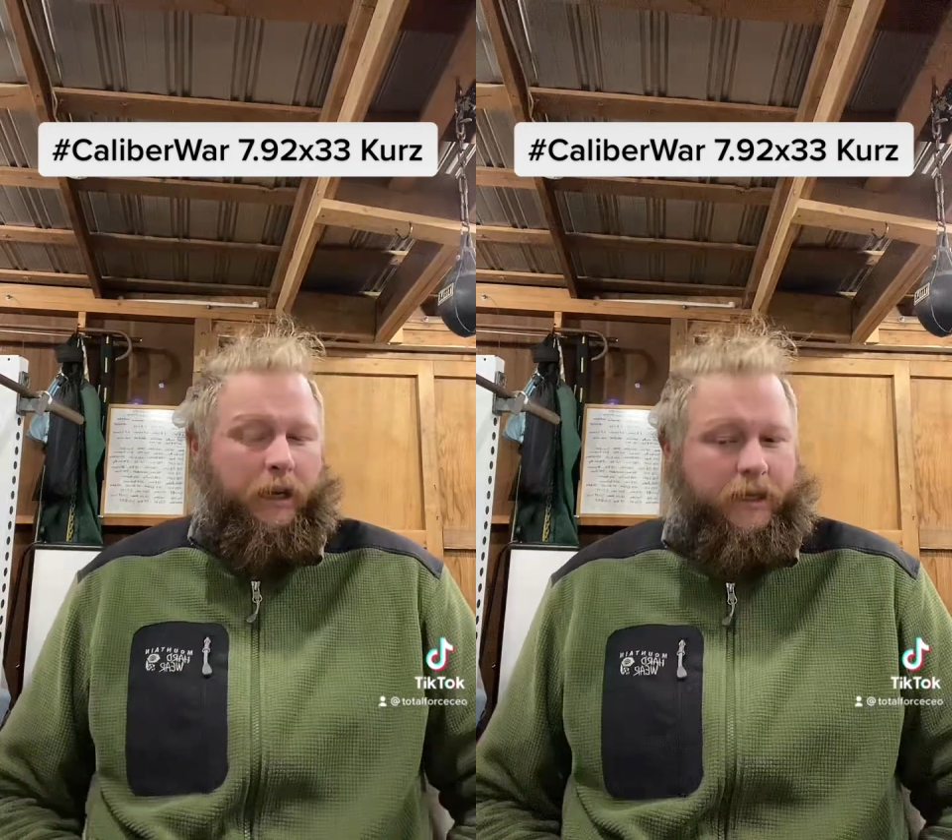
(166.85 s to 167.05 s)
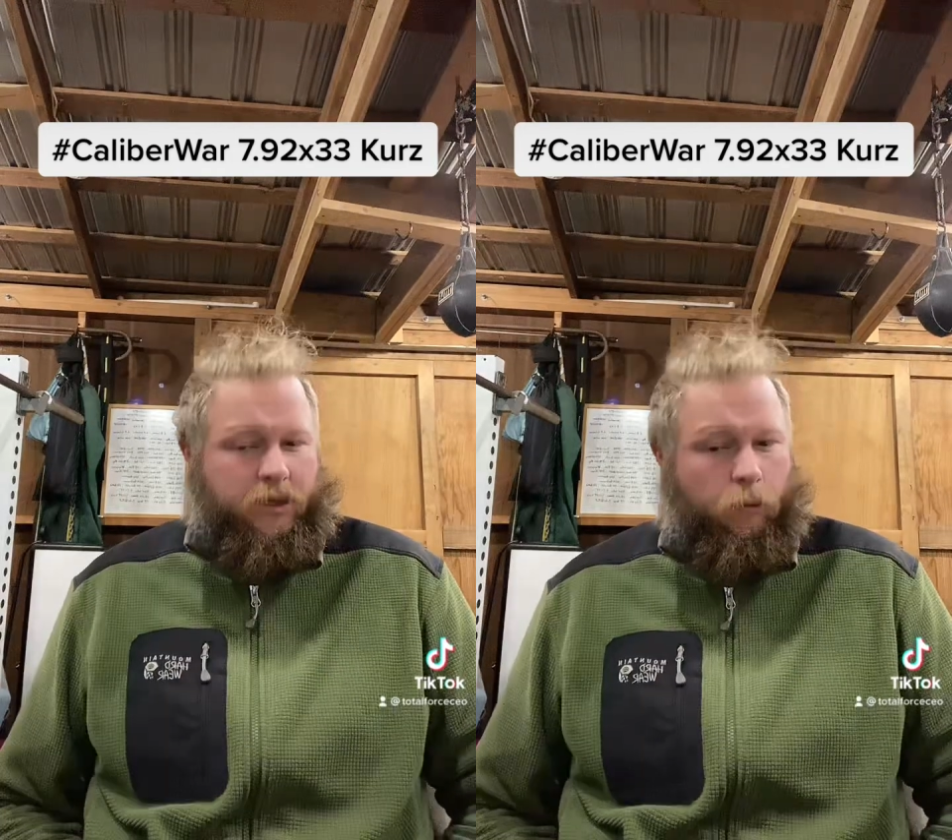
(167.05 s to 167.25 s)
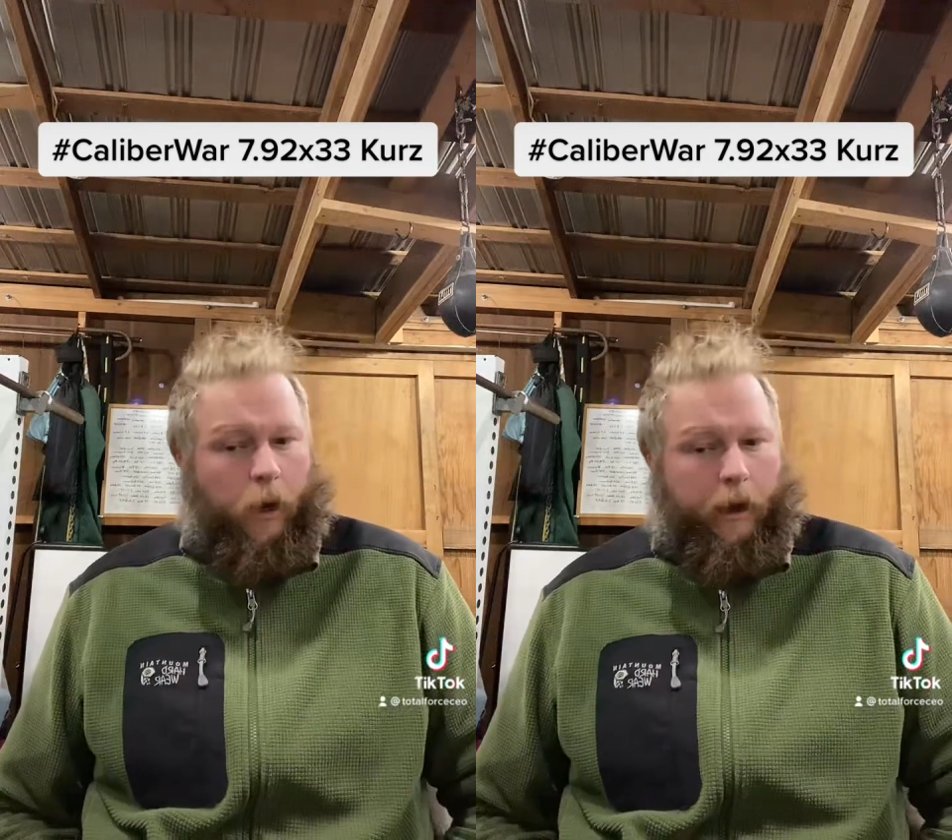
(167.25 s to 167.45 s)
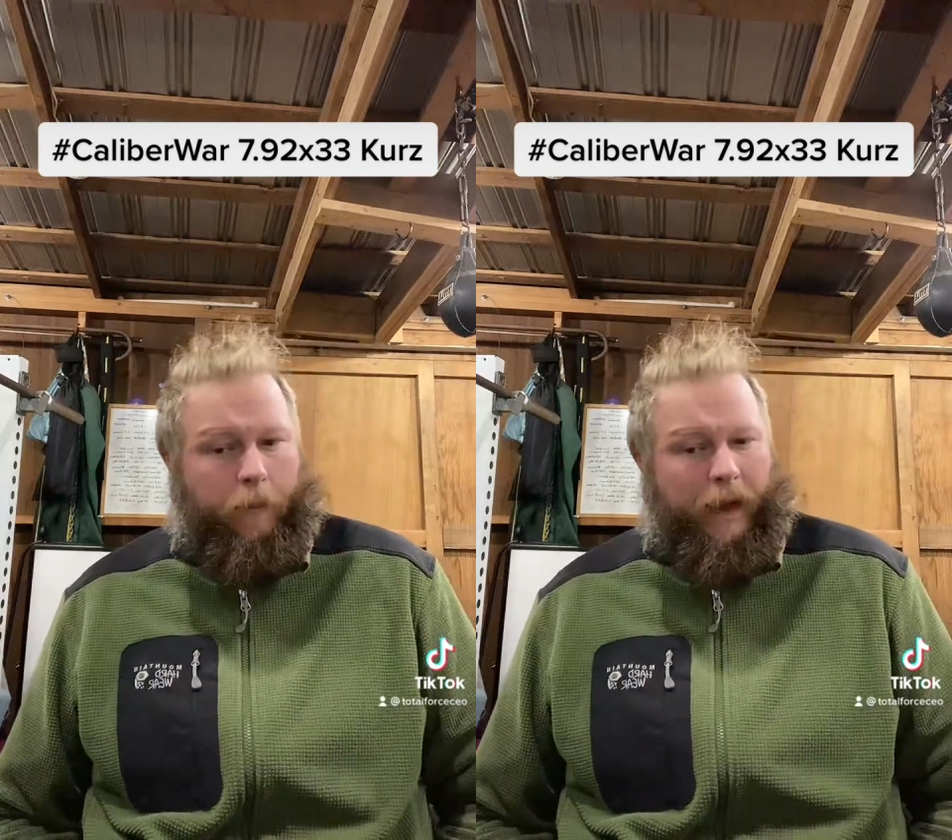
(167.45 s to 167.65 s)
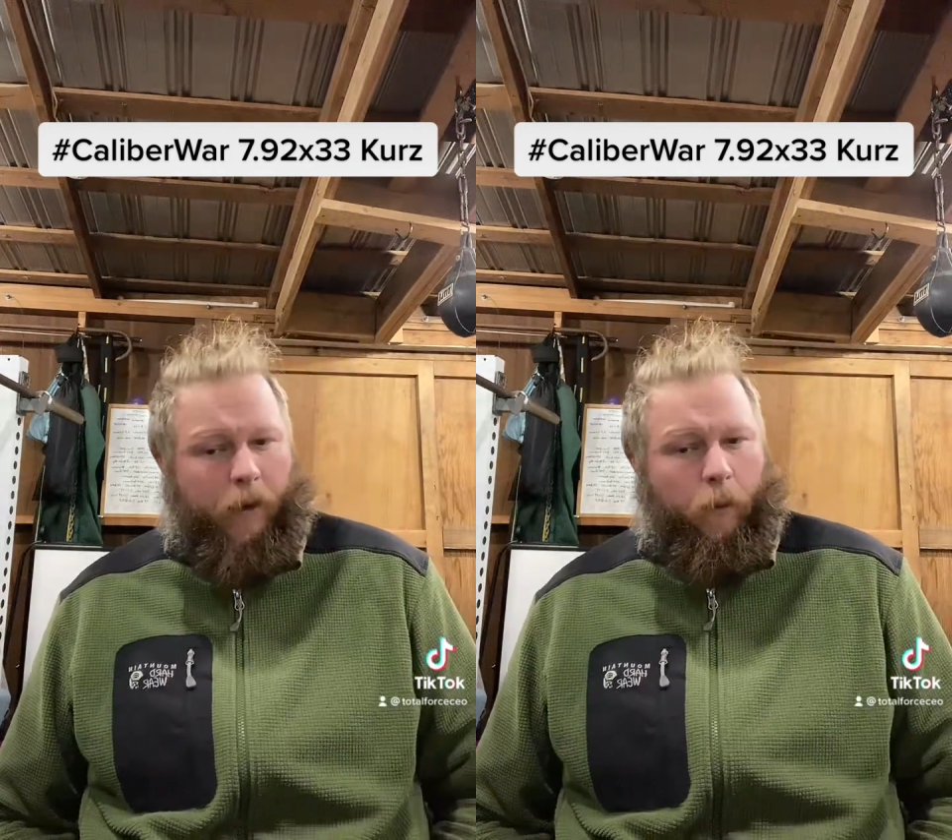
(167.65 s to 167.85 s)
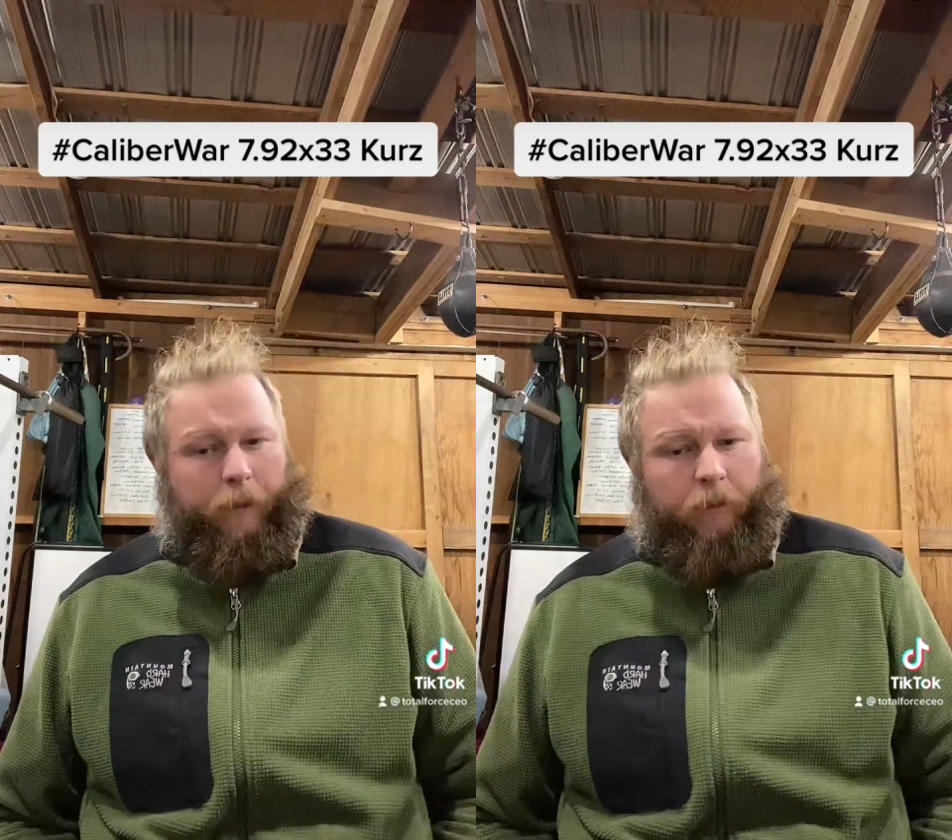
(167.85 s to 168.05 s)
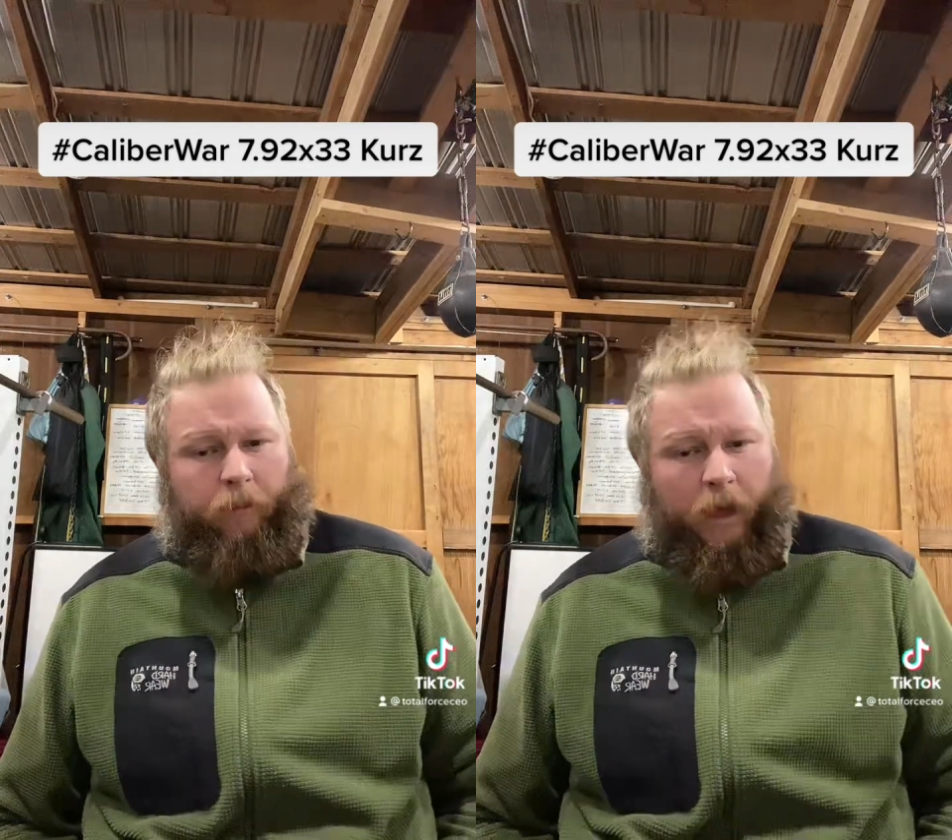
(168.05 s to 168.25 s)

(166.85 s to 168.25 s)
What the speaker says: like a squad automatic weapon.